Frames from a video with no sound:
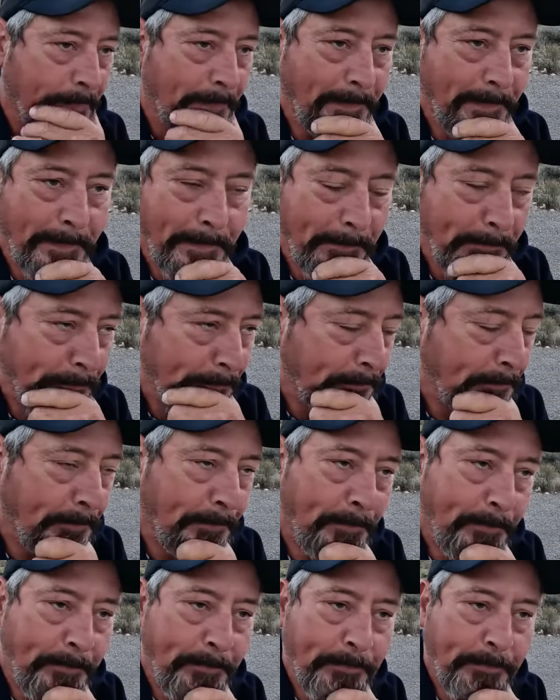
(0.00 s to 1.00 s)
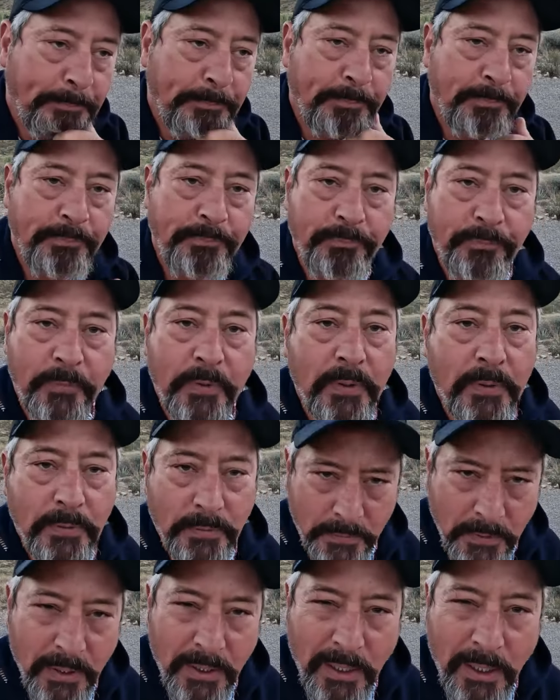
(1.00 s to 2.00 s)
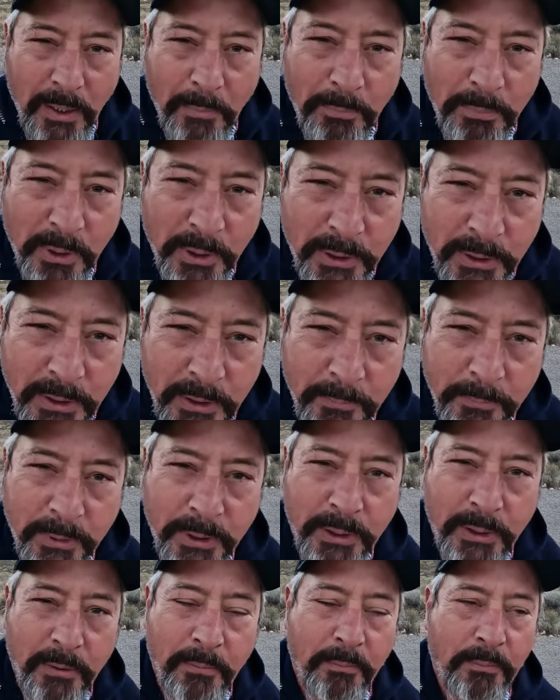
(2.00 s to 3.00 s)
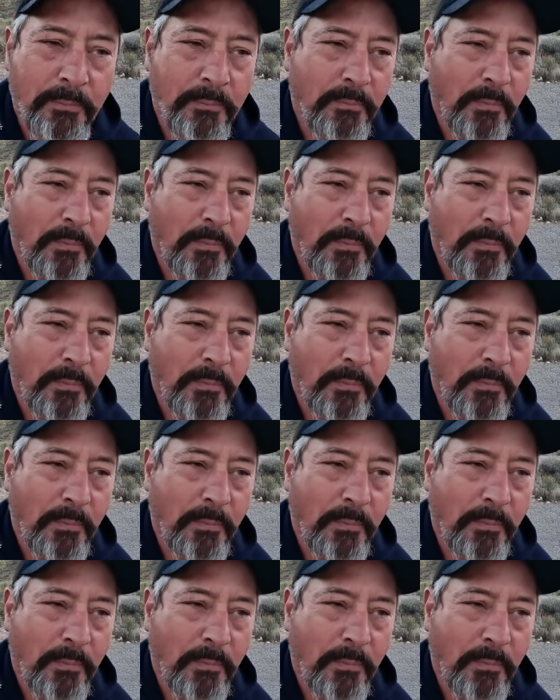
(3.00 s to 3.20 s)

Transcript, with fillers: Um, I plugged him into